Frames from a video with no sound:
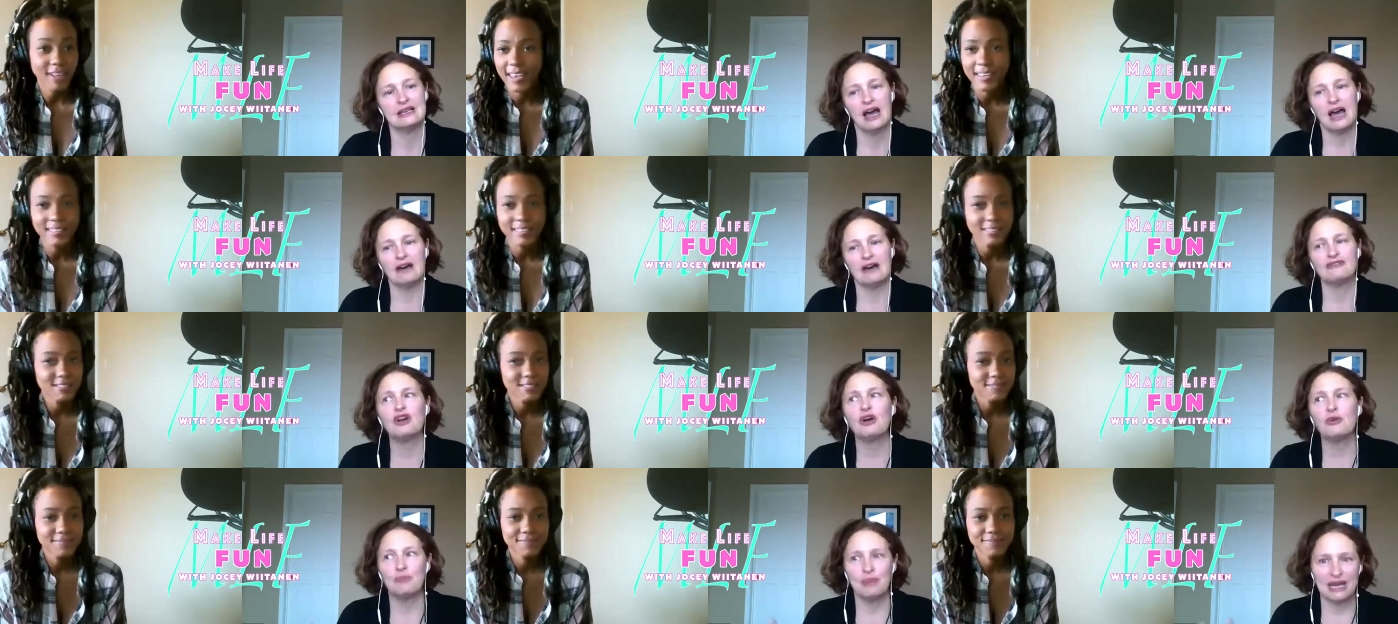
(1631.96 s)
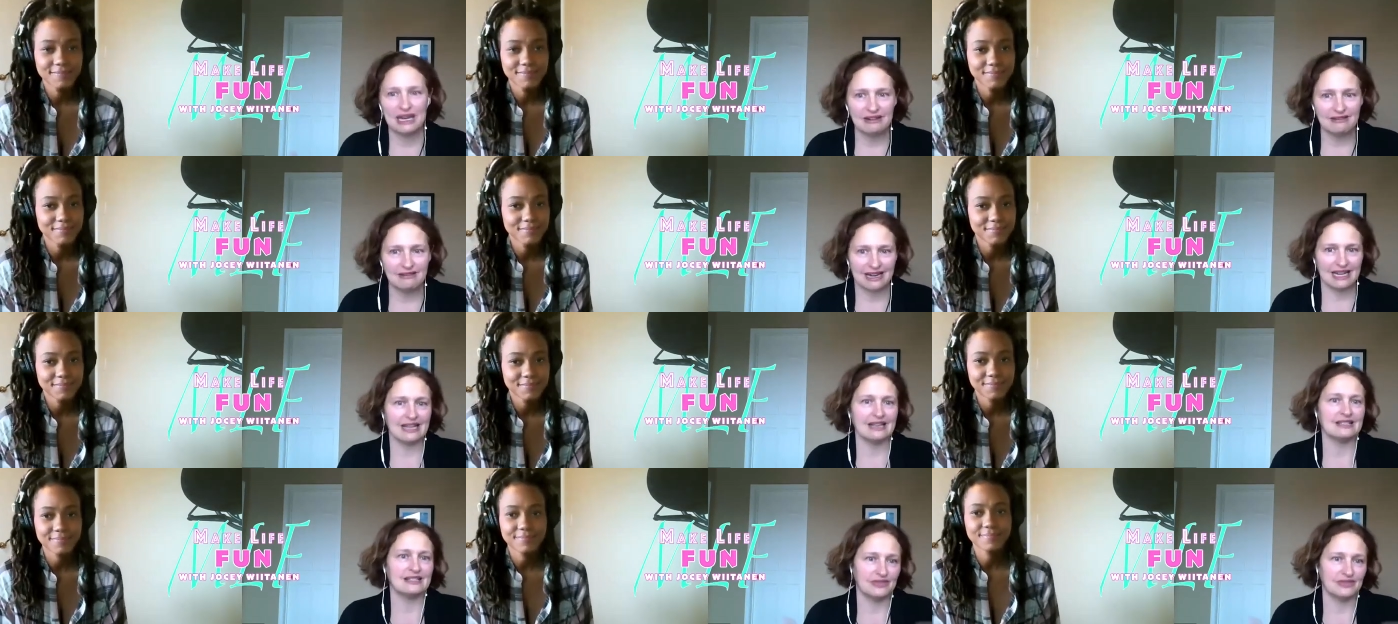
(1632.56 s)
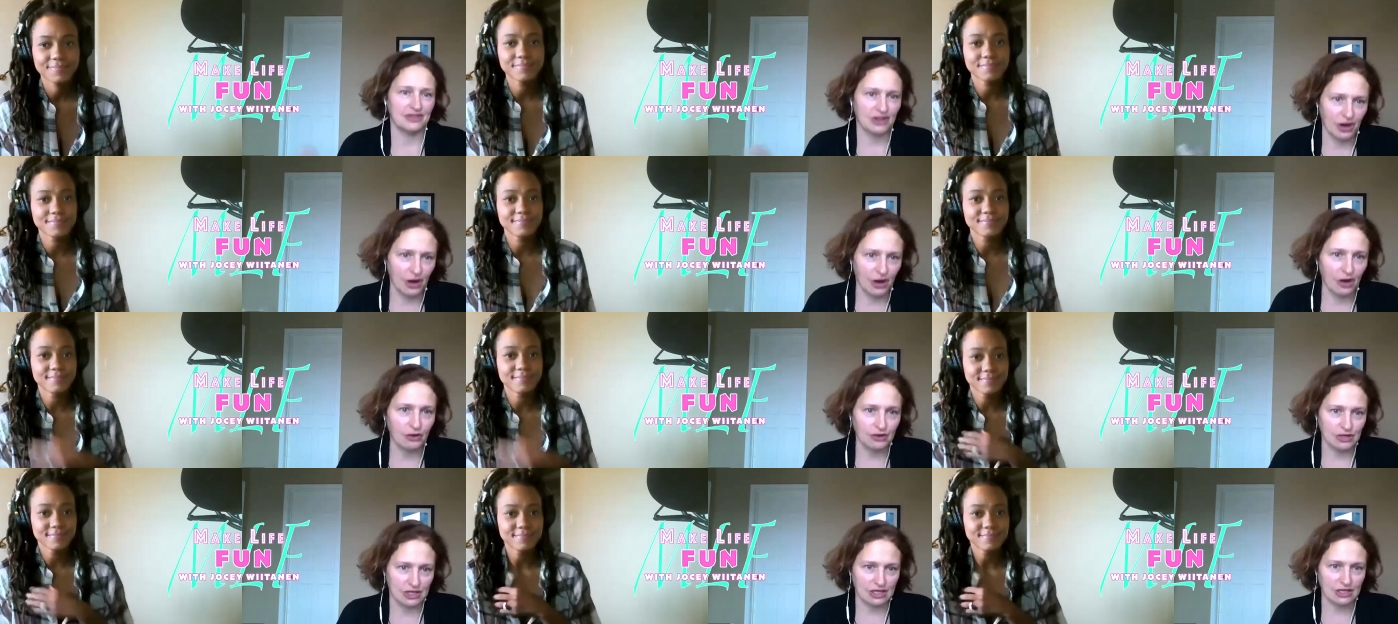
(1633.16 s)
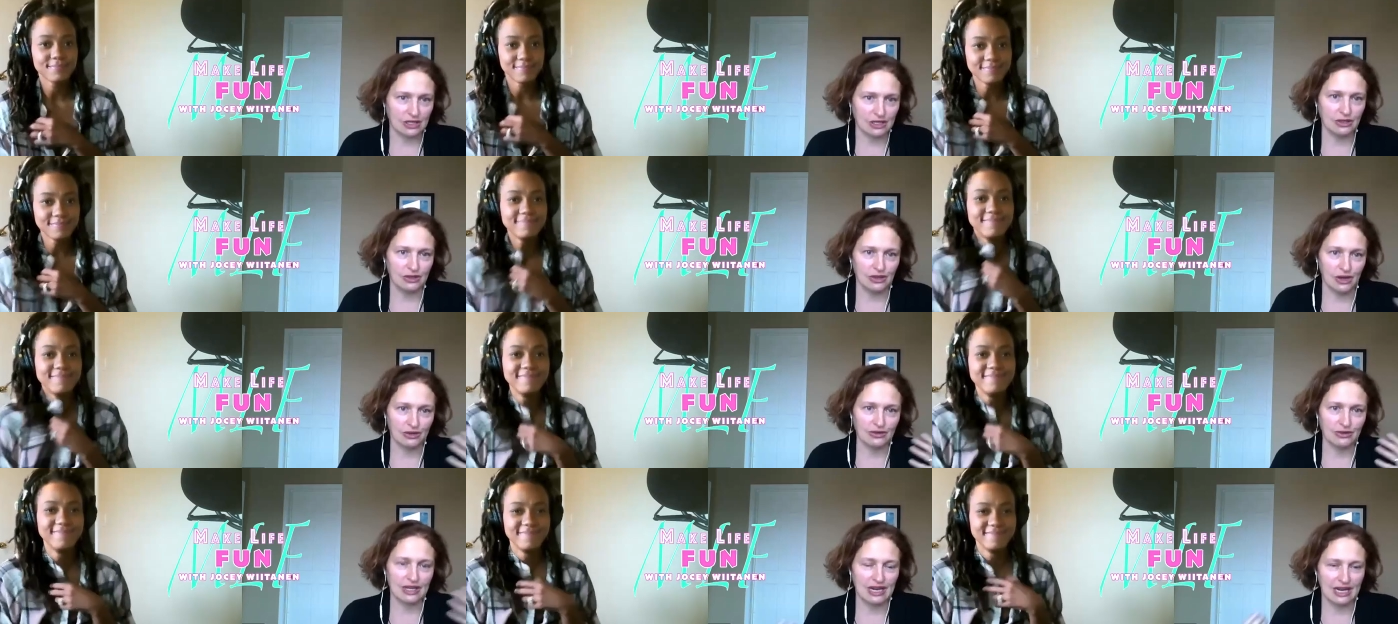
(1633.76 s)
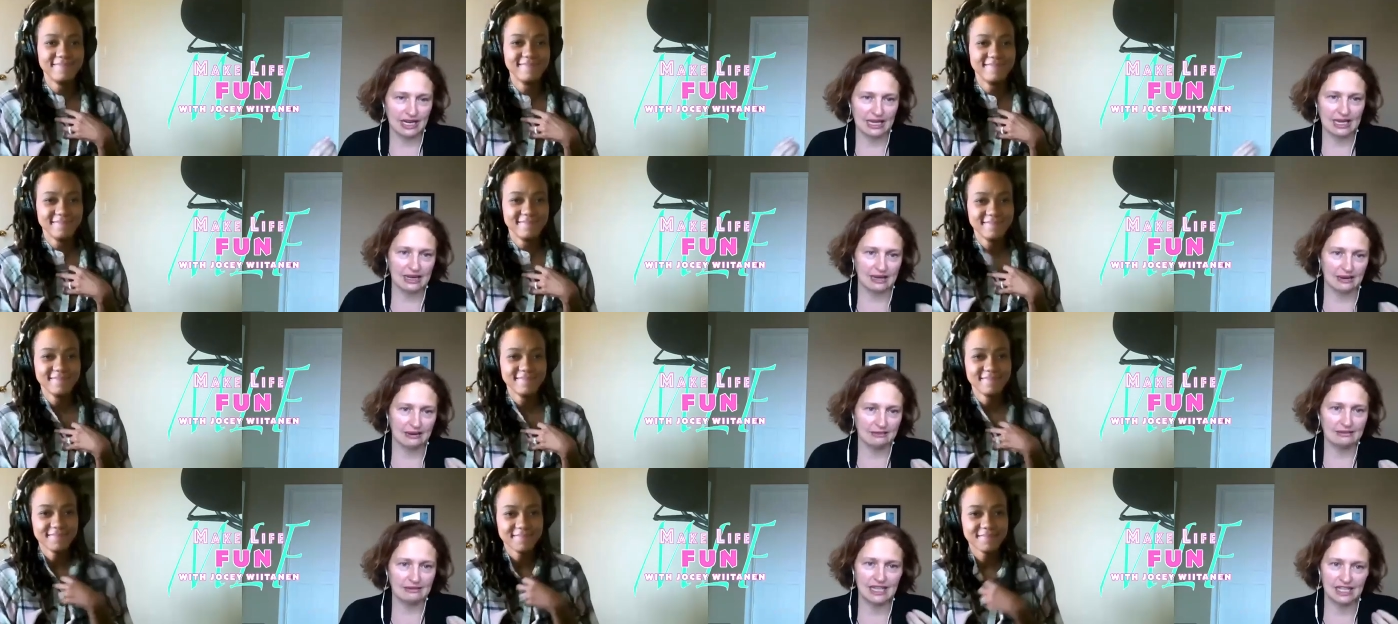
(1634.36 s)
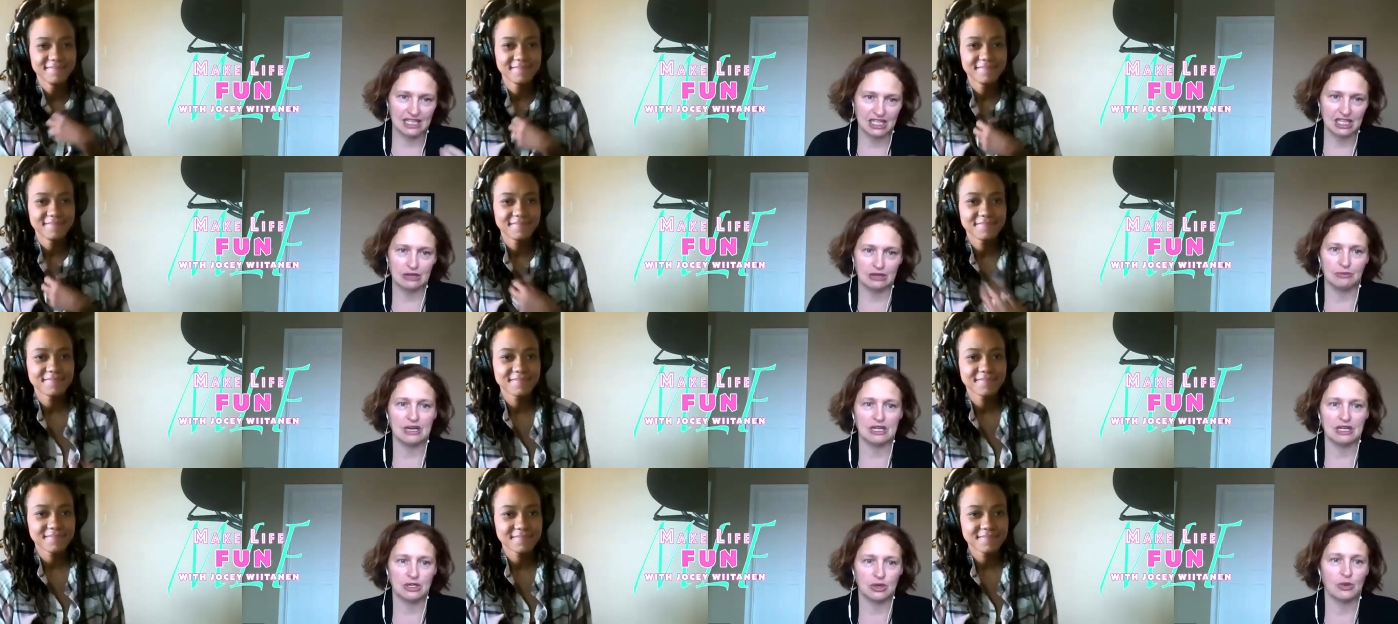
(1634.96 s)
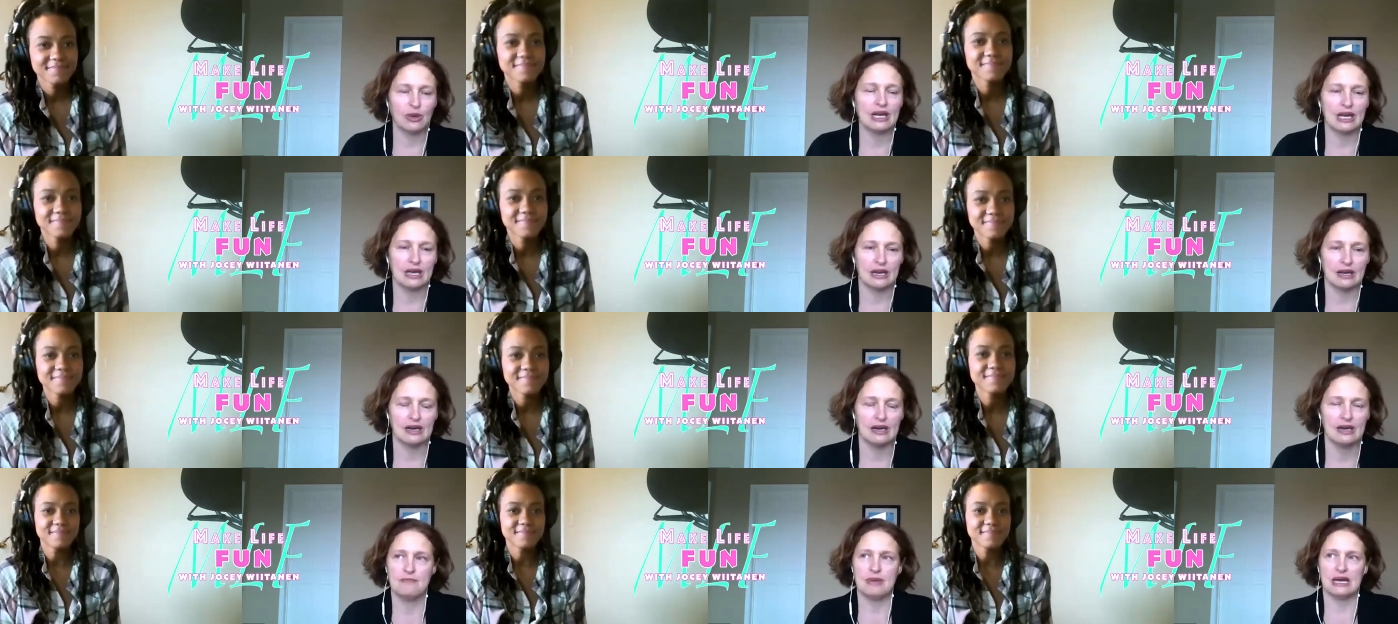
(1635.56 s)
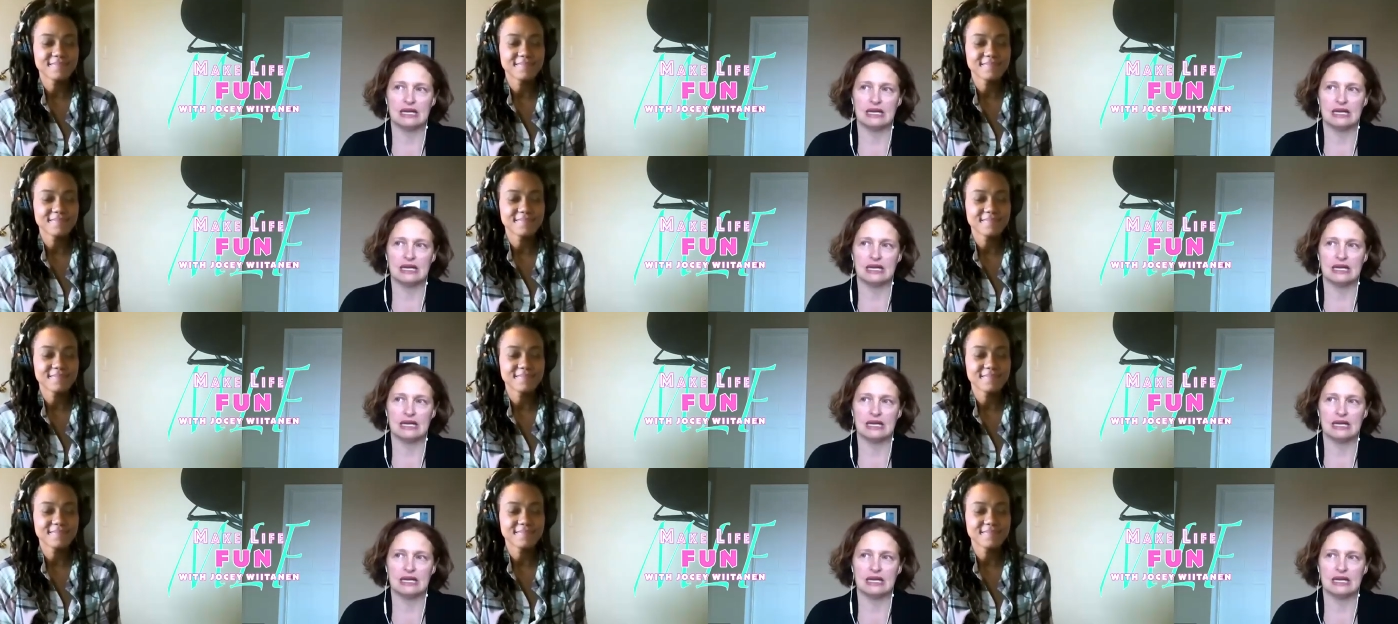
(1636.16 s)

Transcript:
Speaker 1: I've got better at it as I've got older, you know, that I can touch in much quicker,